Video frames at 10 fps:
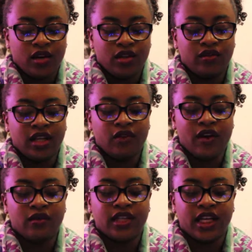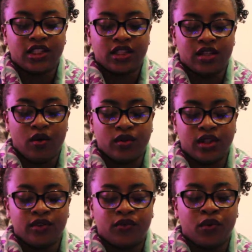You need a foundation.
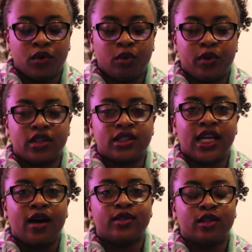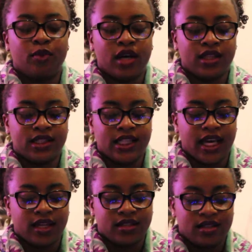Only a fool builds his house upon the
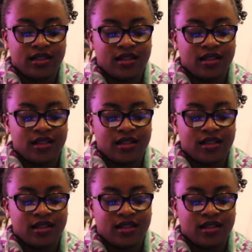sand.